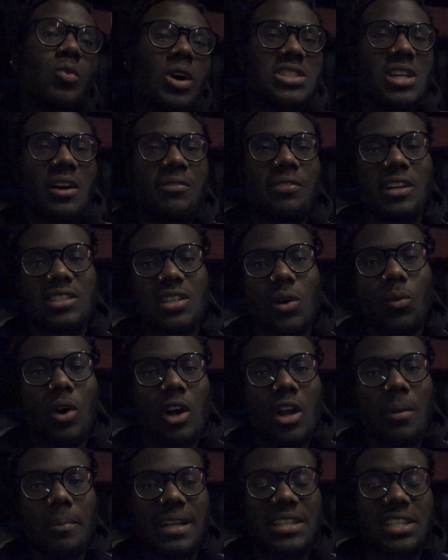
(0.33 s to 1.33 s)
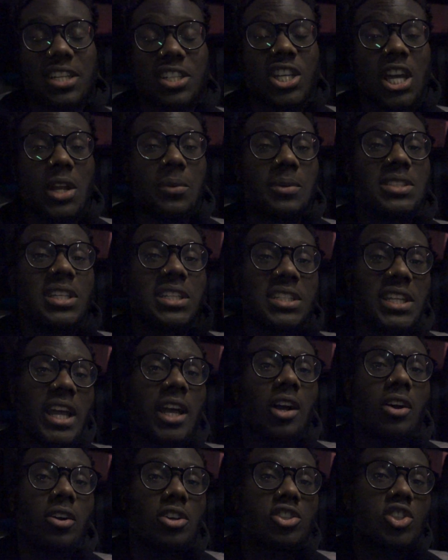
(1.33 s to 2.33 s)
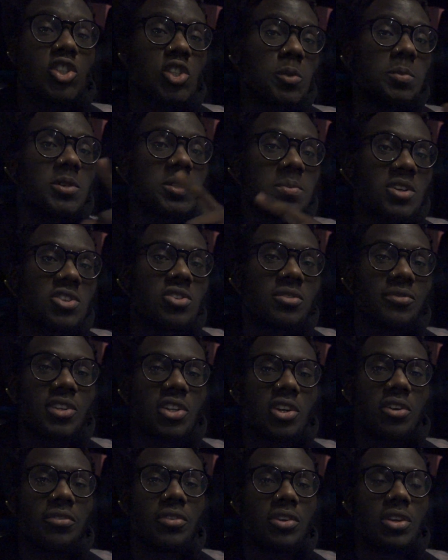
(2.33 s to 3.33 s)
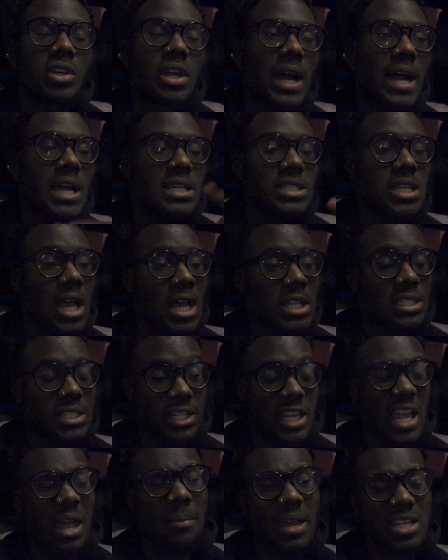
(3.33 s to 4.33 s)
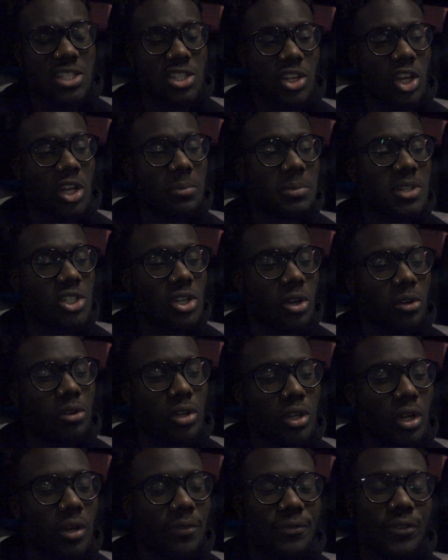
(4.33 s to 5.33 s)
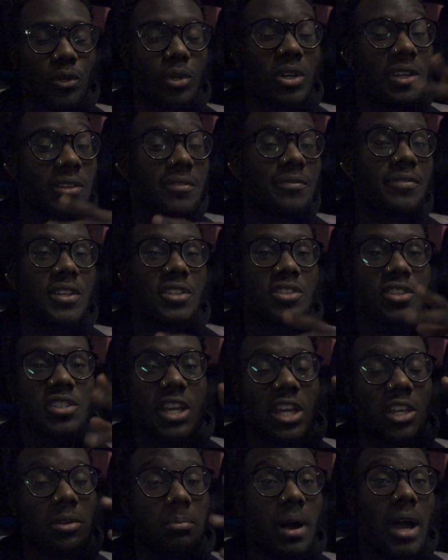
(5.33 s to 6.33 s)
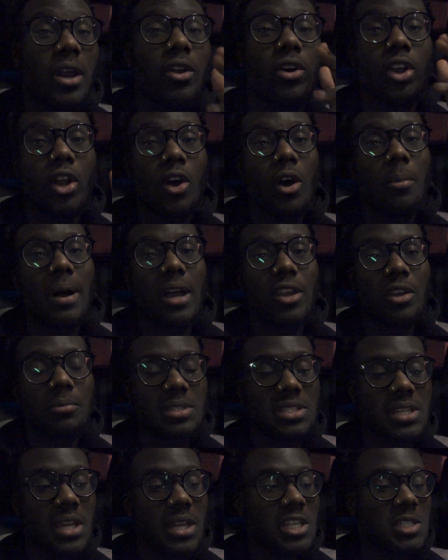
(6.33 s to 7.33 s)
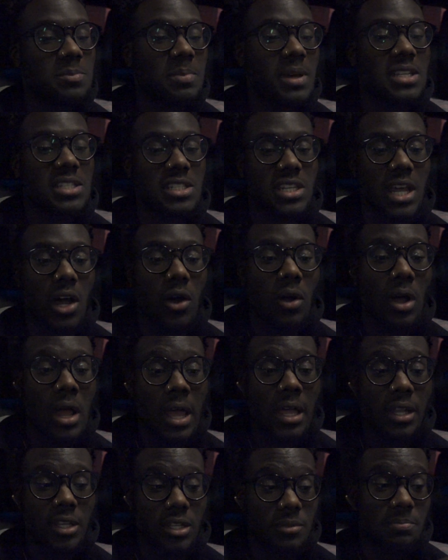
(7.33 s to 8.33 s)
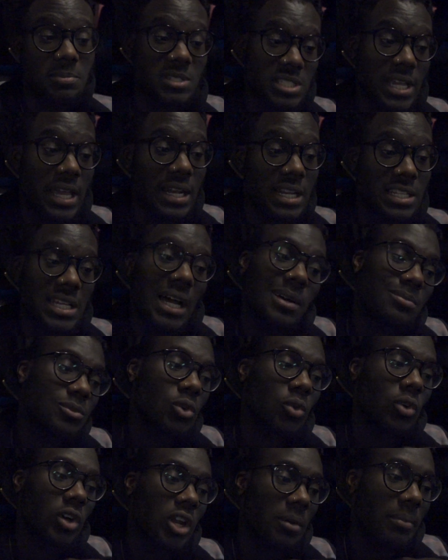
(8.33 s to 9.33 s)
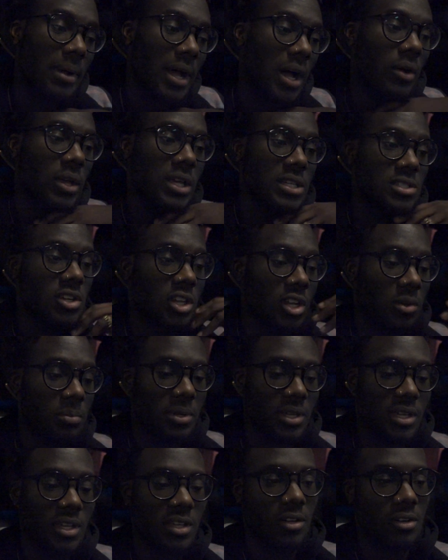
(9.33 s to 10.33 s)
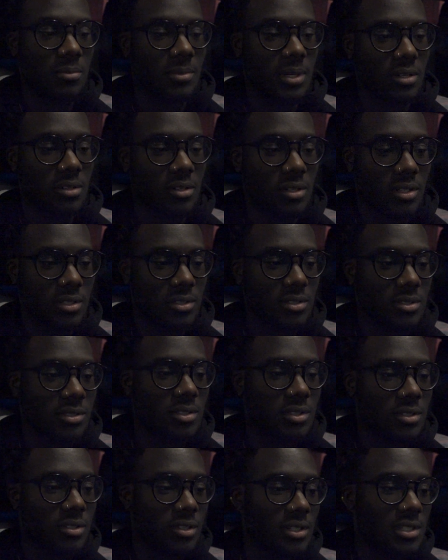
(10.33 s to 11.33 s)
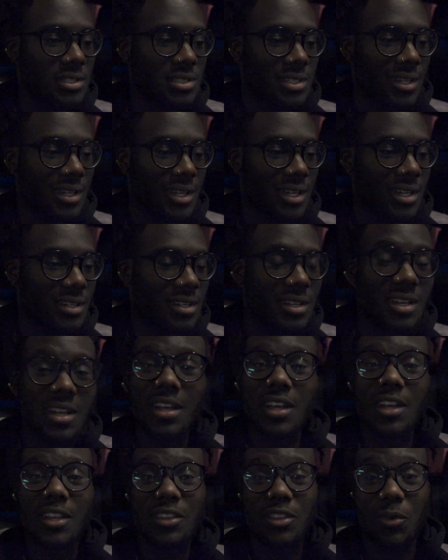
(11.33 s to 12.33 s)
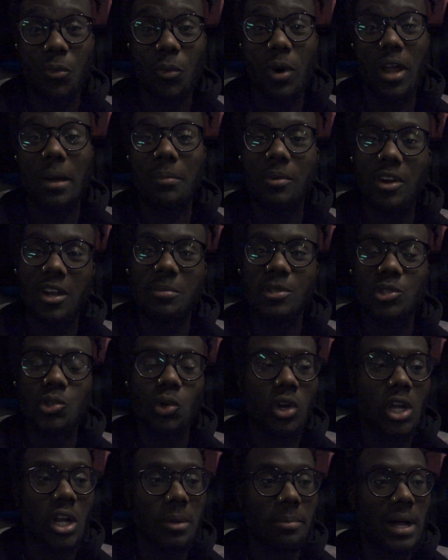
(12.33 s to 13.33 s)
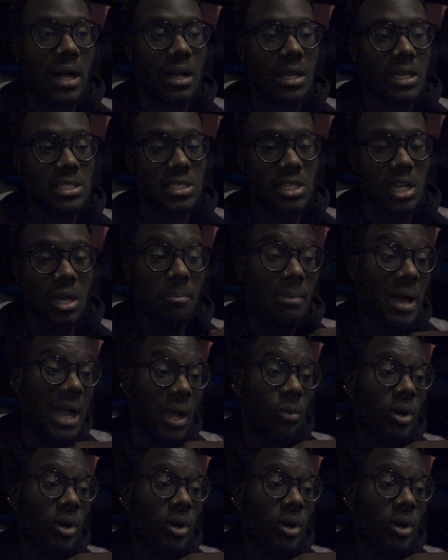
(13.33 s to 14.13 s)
what's up fast and welcome back to the channel, and today I got a super special video for you guys. Today I'm actually going to be showing you a few hidden features that you might not know about your Mercedes-Benz. Now, the Mercedes I'm talking about is going to be, oh my god, not this again. The one I'm going to be talking about is my